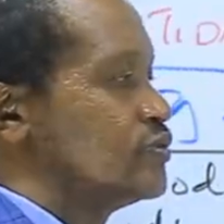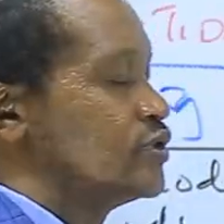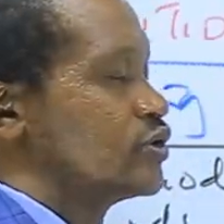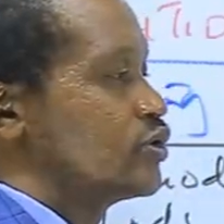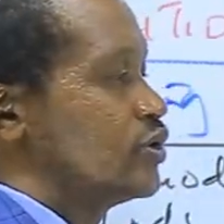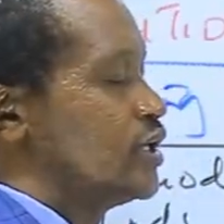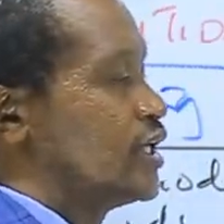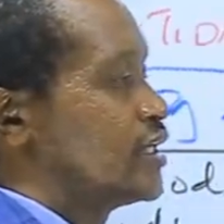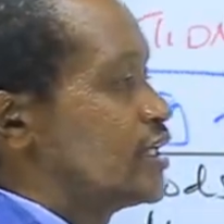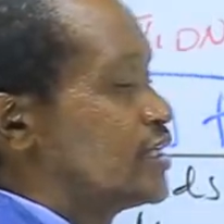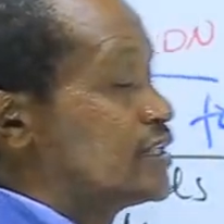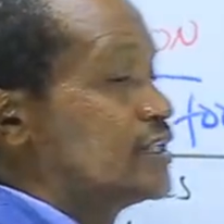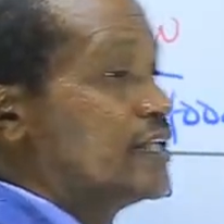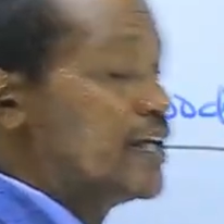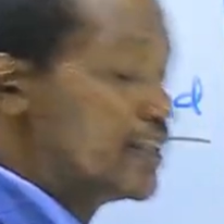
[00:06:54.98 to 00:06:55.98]
So
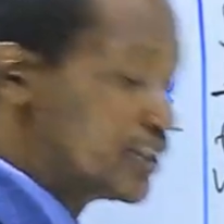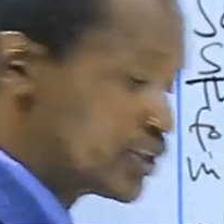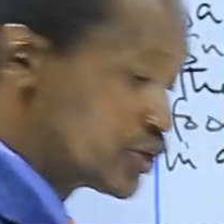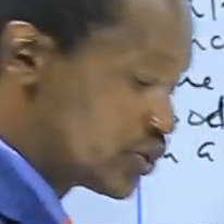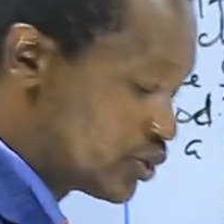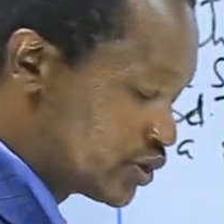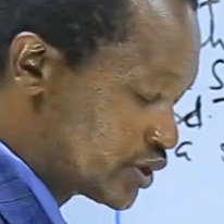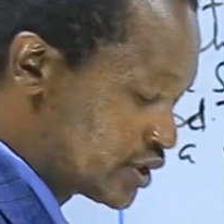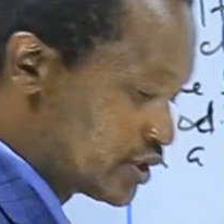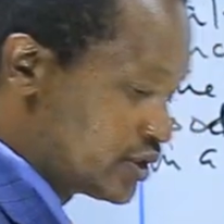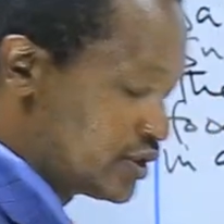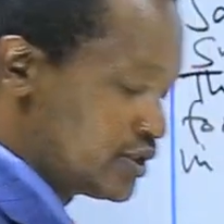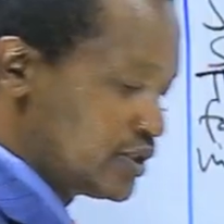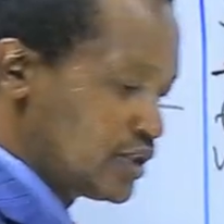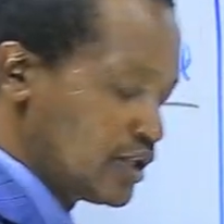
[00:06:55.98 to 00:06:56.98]
learners, that salt,
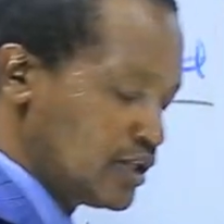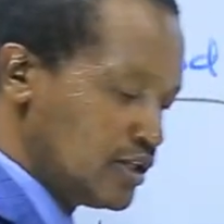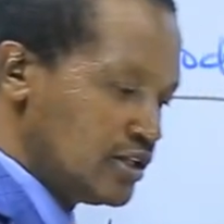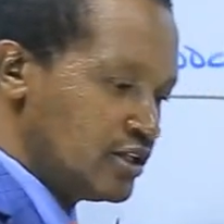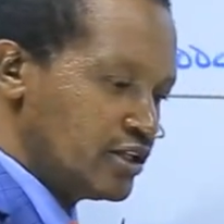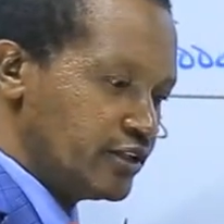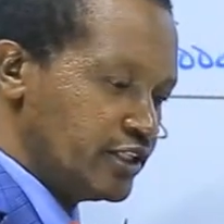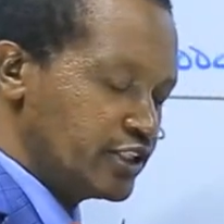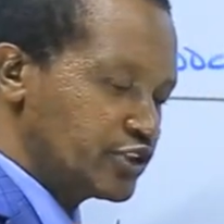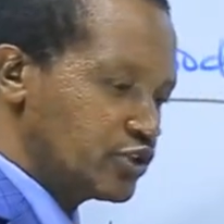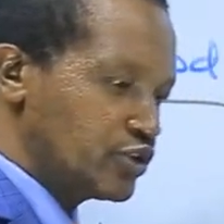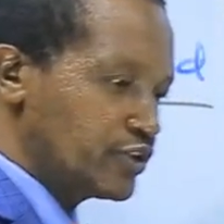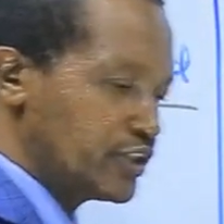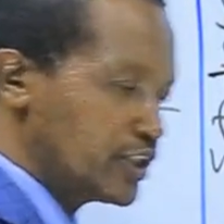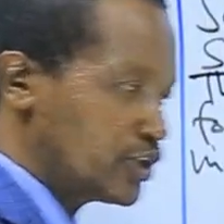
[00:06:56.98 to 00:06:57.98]
the
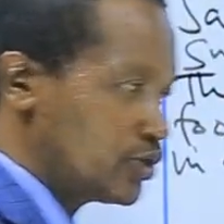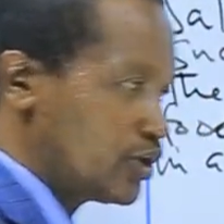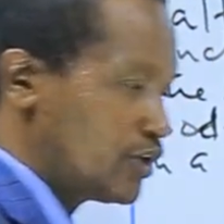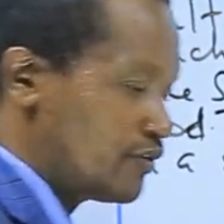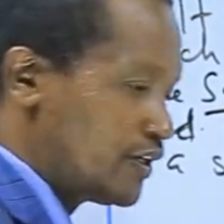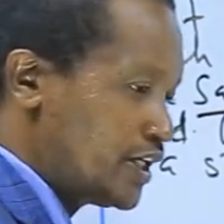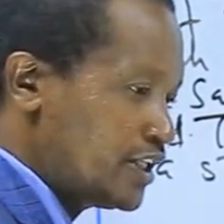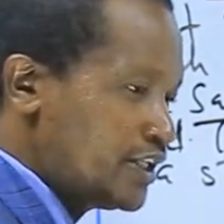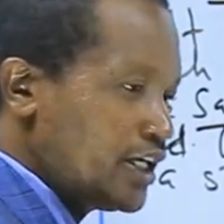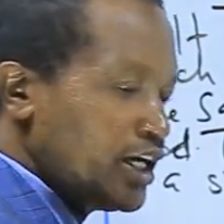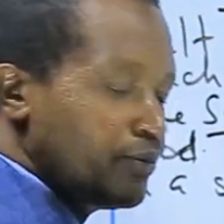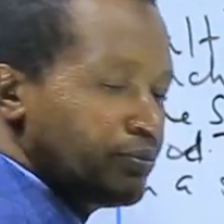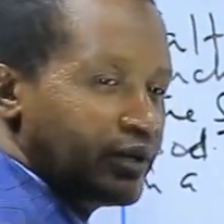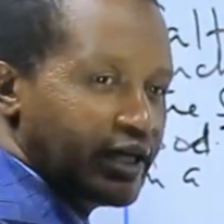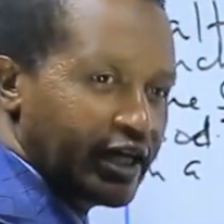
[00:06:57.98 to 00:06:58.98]
salt that you have either
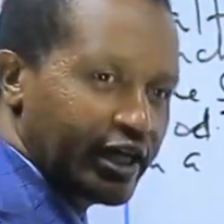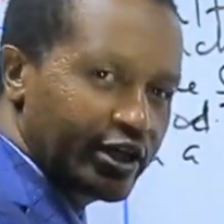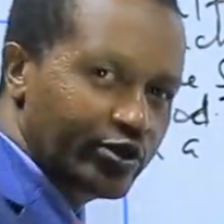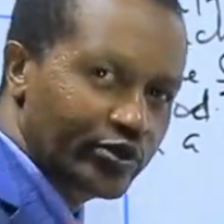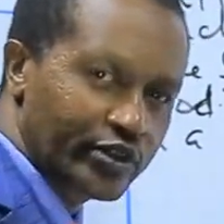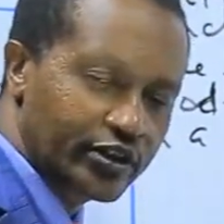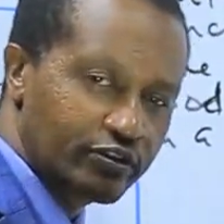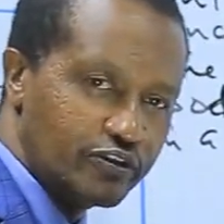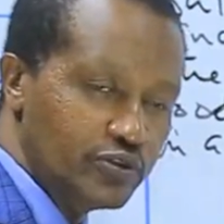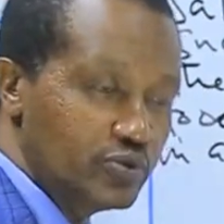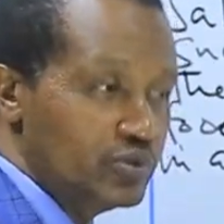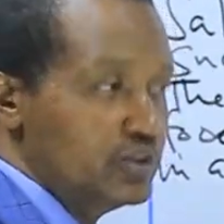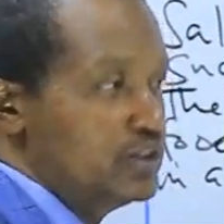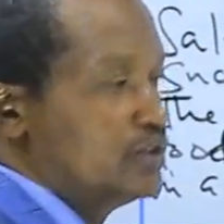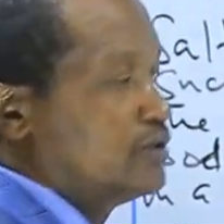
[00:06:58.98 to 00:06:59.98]
applied on the
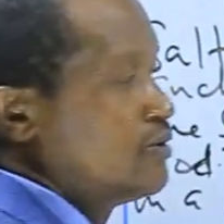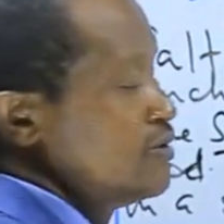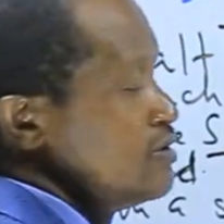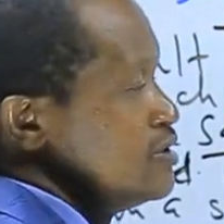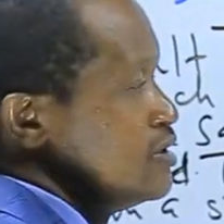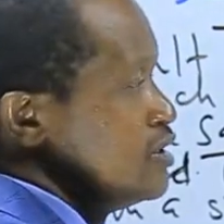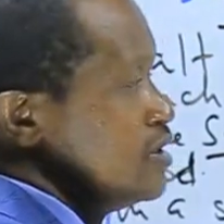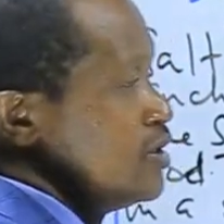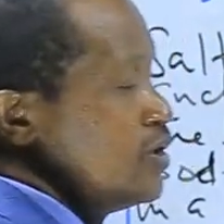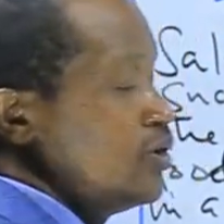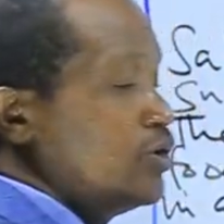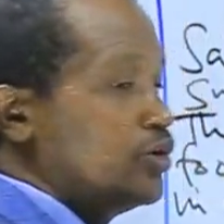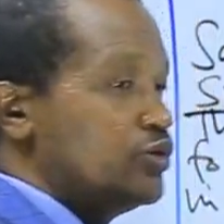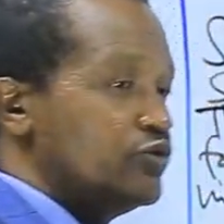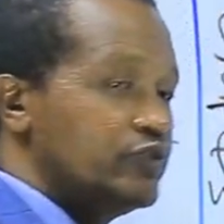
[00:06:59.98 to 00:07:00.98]
food
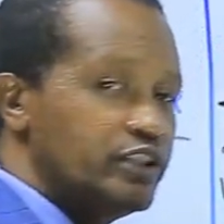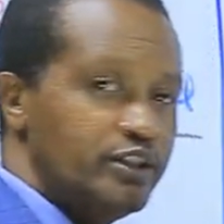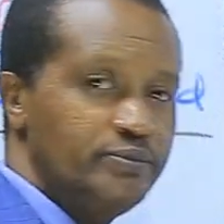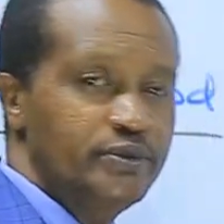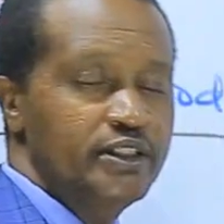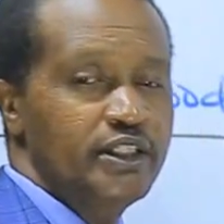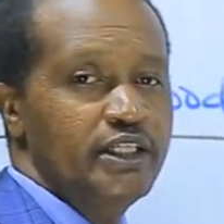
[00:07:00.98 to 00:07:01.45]
or you've dipped